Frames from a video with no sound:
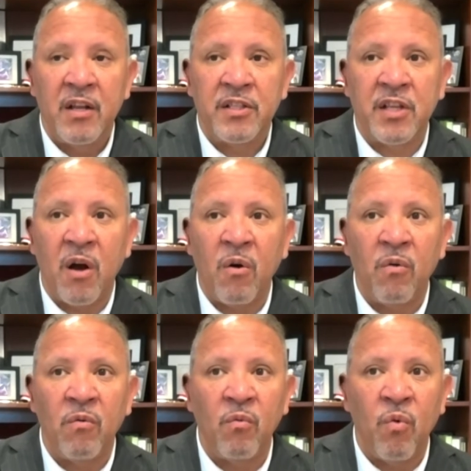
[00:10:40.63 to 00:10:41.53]

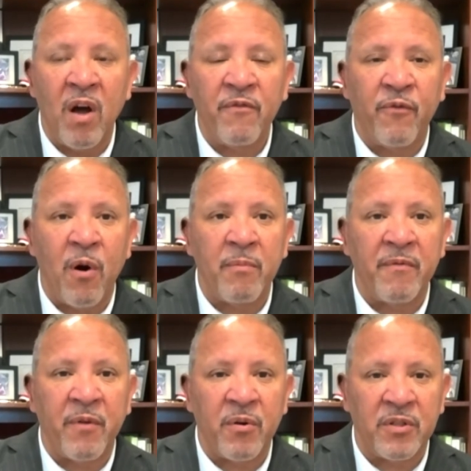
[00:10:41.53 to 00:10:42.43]
So, one form
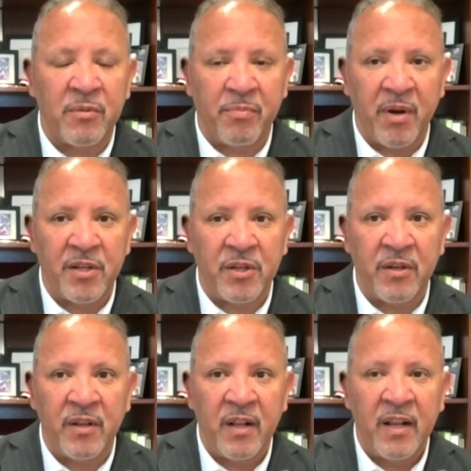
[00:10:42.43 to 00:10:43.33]
of voter suppression